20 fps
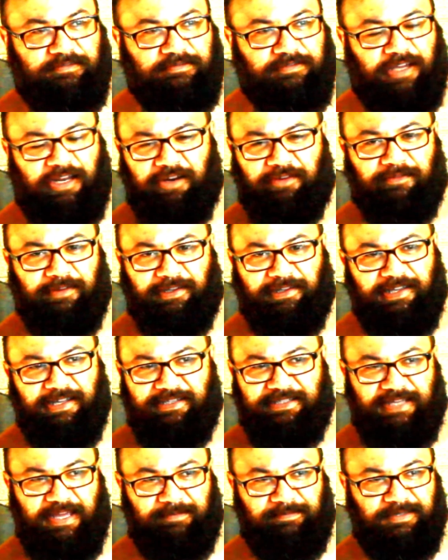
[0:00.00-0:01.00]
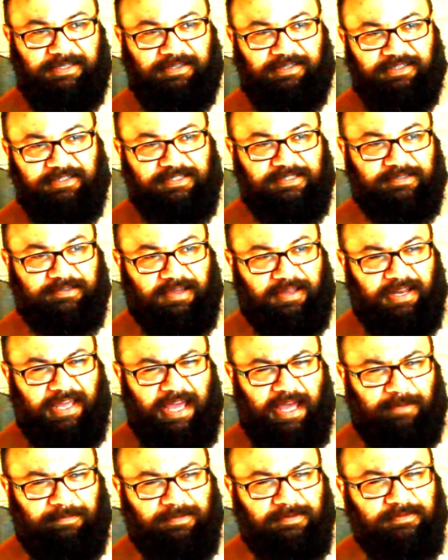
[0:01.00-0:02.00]
I don't really attempt it, it just kind of
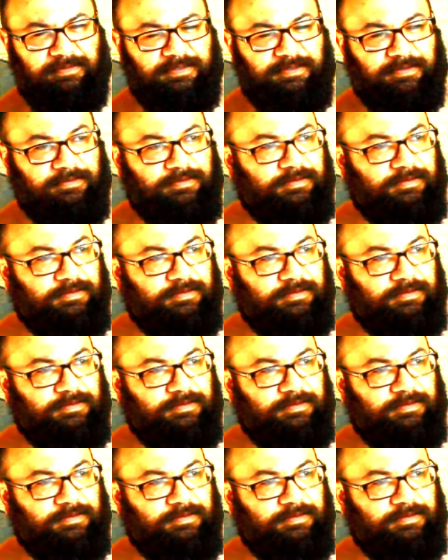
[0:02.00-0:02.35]
happens.